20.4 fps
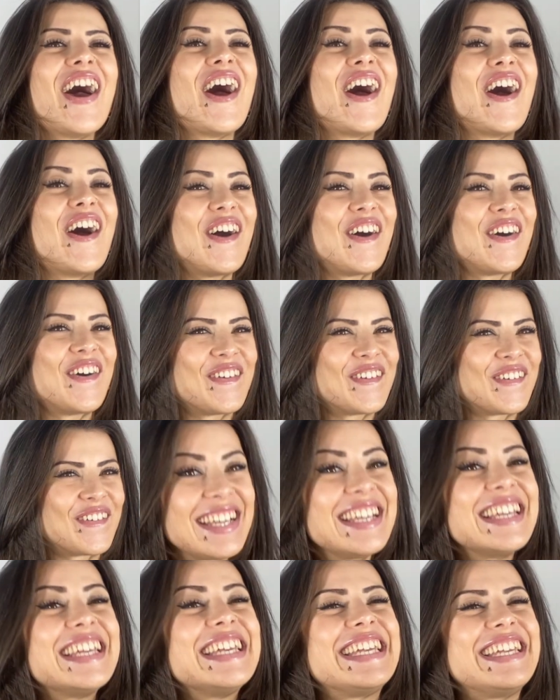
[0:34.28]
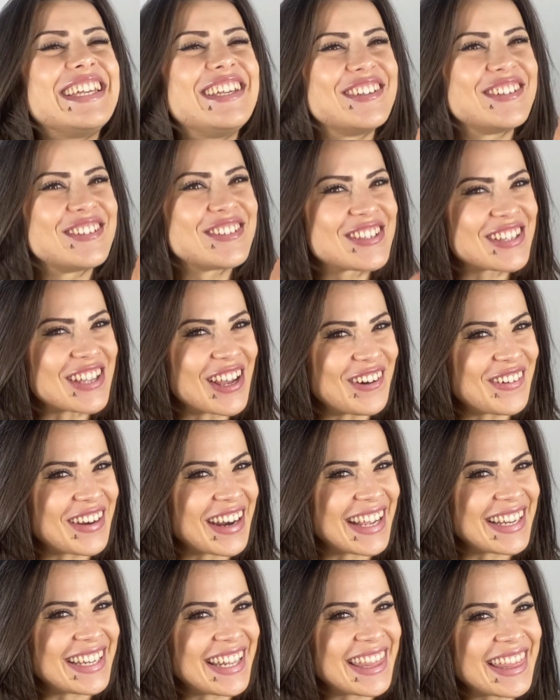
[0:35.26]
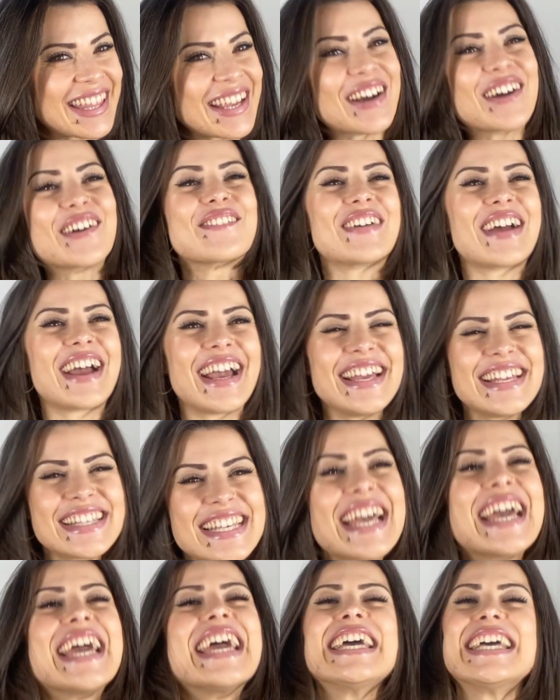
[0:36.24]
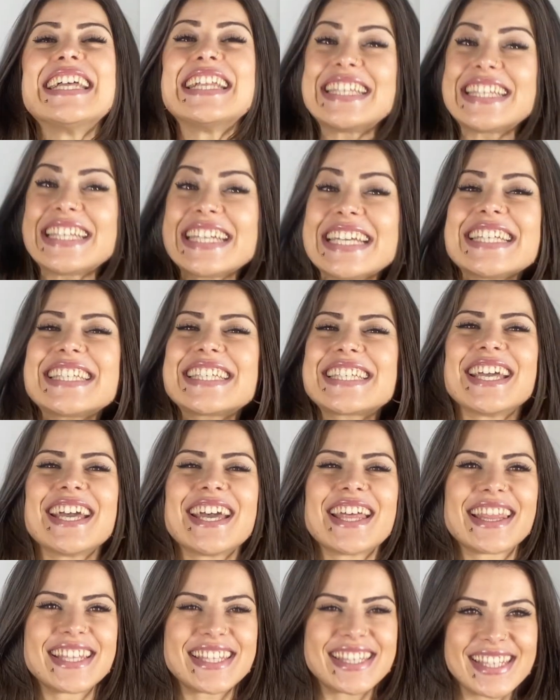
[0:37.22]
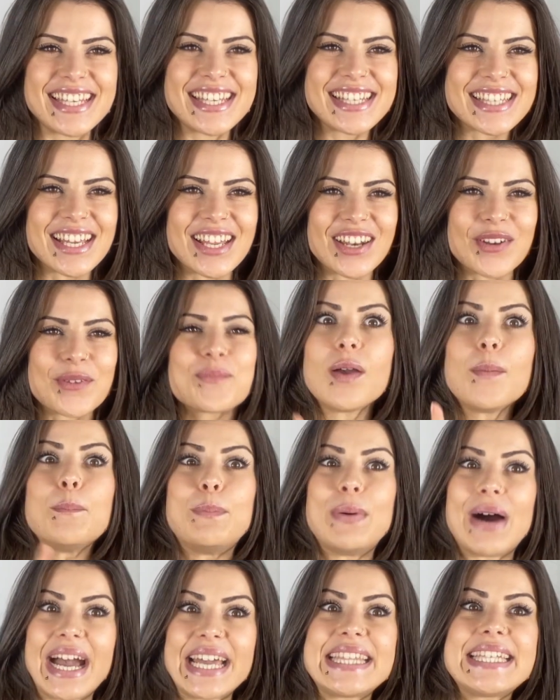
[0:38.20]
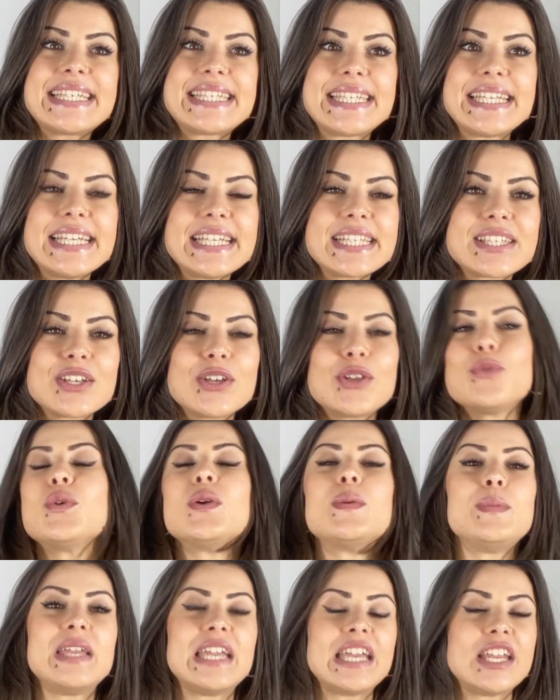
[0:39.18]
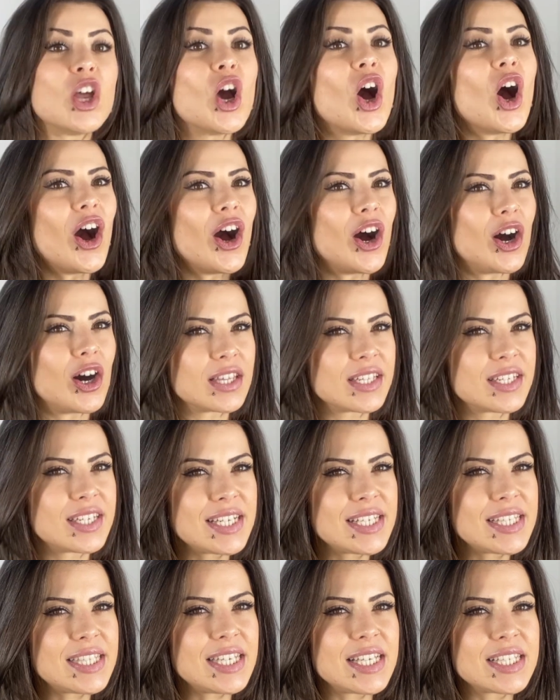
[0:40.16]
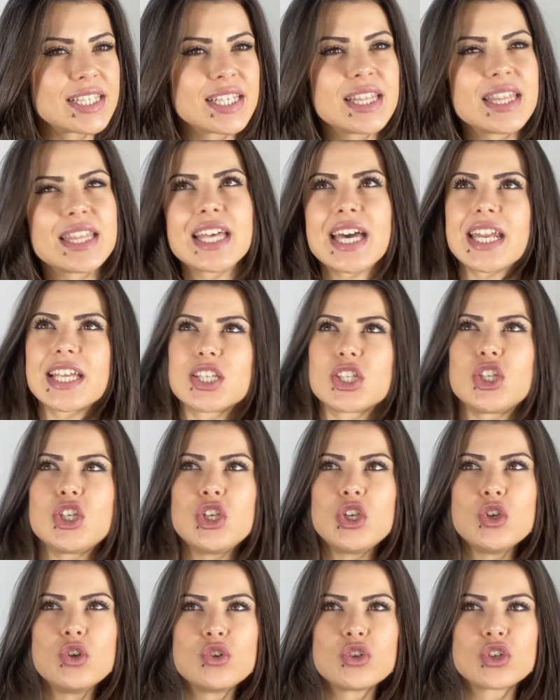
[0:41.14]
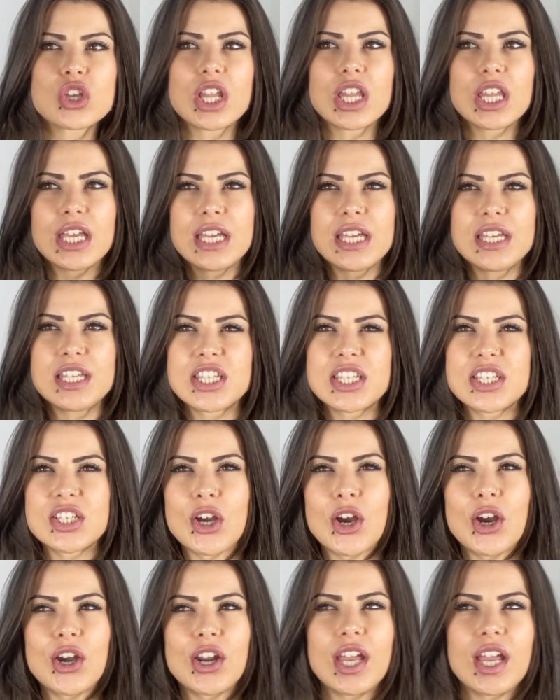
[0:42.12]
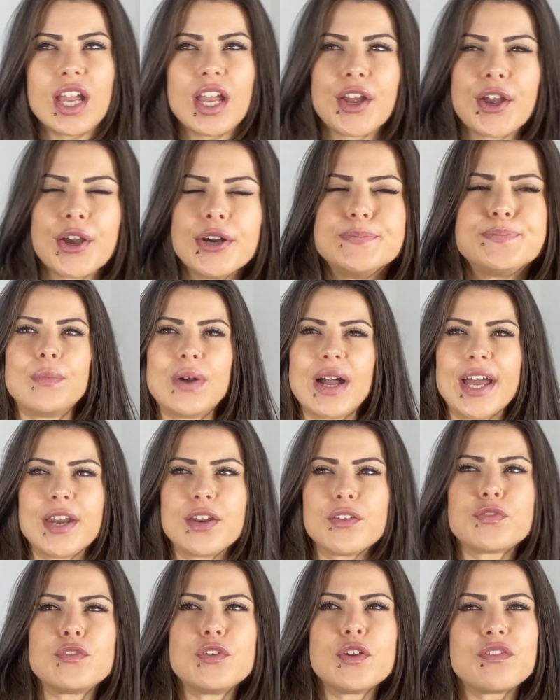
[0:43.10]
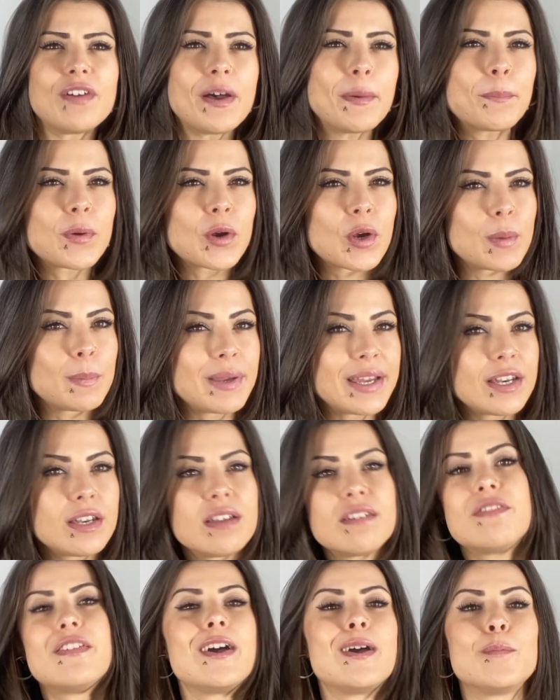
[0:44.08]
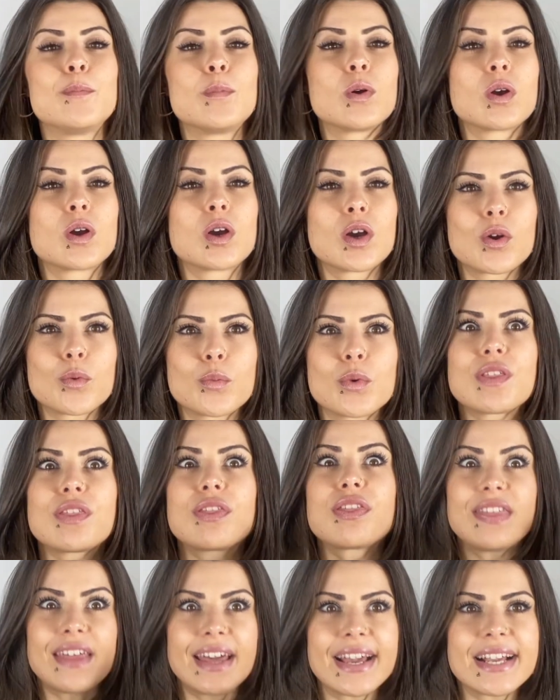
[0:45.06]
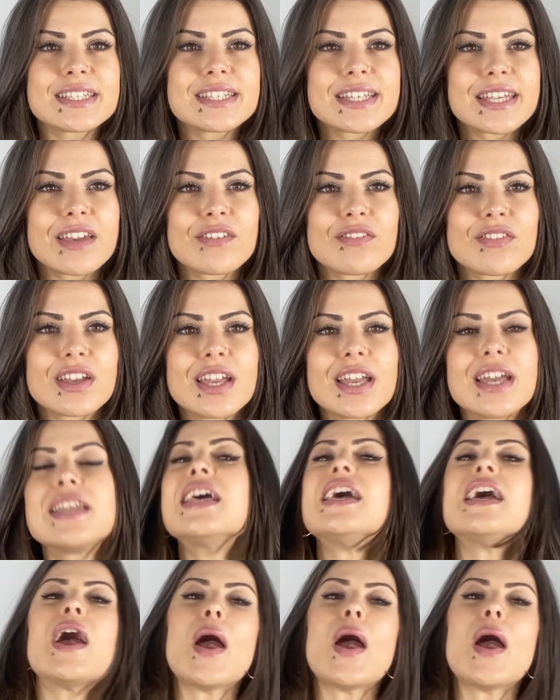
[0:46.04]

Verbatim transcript: Oh, you saw what I did there, right? 'Tis the season. By the season, we mean holiday season. That is usually starting end of November, mid-November, with Thanksgiving,